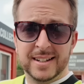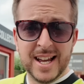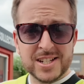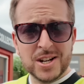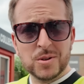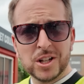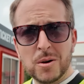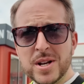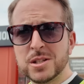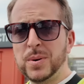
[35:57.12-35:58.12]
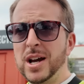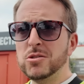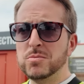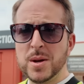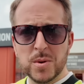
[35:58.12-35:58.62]
Let us know in the comments
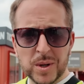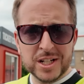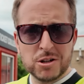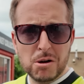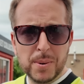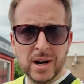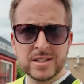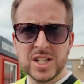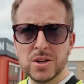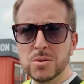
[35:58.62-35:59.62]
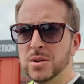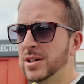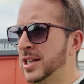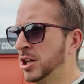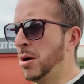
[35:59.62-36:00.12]
below. Maybe we could do a part 2,
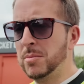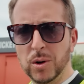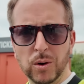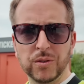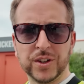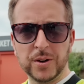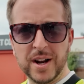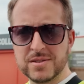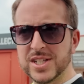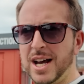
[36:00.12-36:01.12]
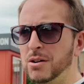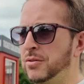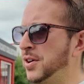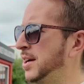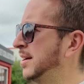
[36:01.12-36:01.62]
go up north, go down
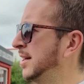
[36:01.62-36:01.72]
south.